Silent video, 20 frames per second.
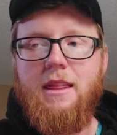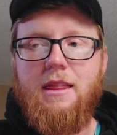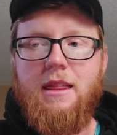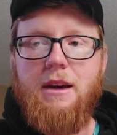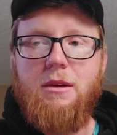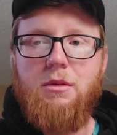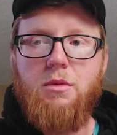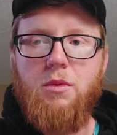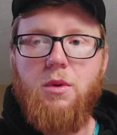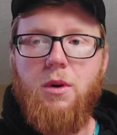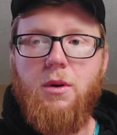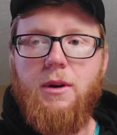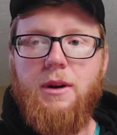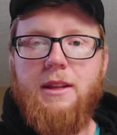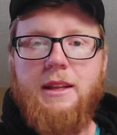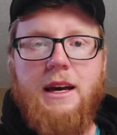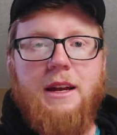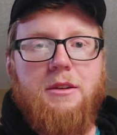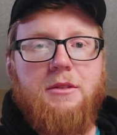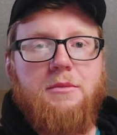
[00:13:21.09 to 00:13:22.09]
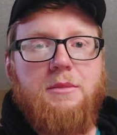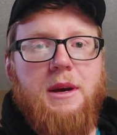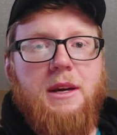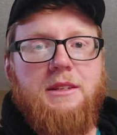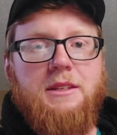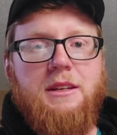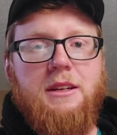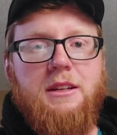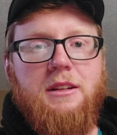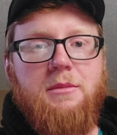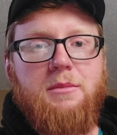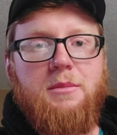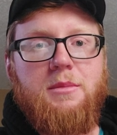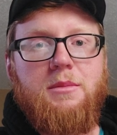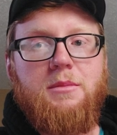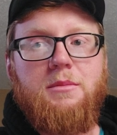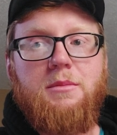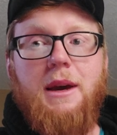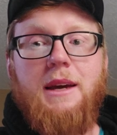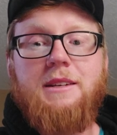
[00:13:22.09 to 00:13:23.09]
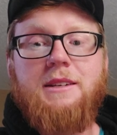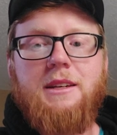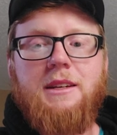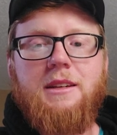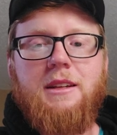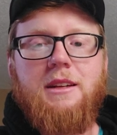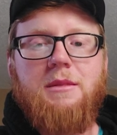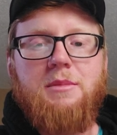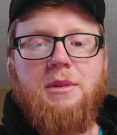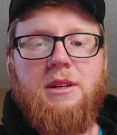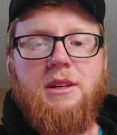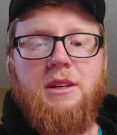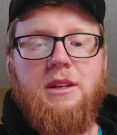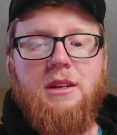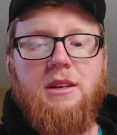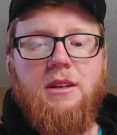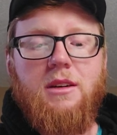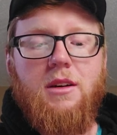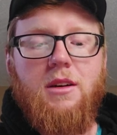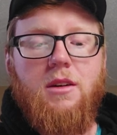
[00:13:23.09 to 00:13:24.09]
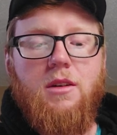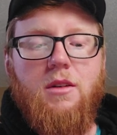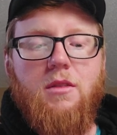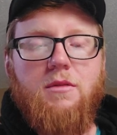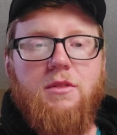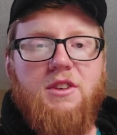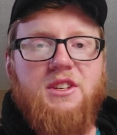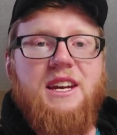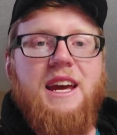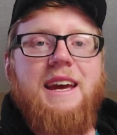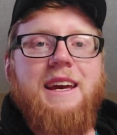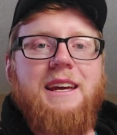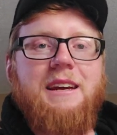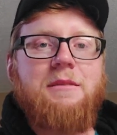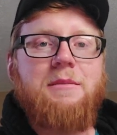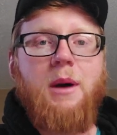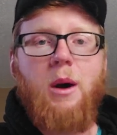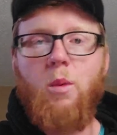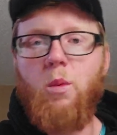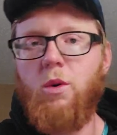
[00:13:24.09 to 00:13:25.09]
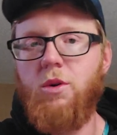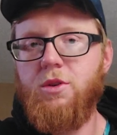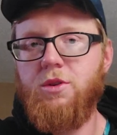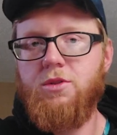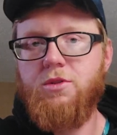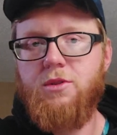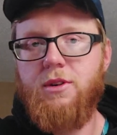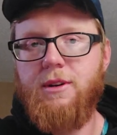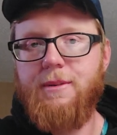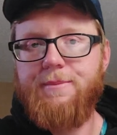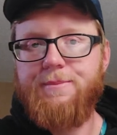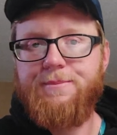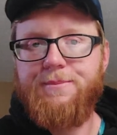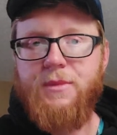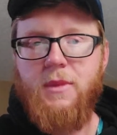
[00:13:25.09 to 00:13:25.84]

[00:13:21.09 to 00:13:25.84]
they were worried that it'd basically basically be overtaken by Wall Street,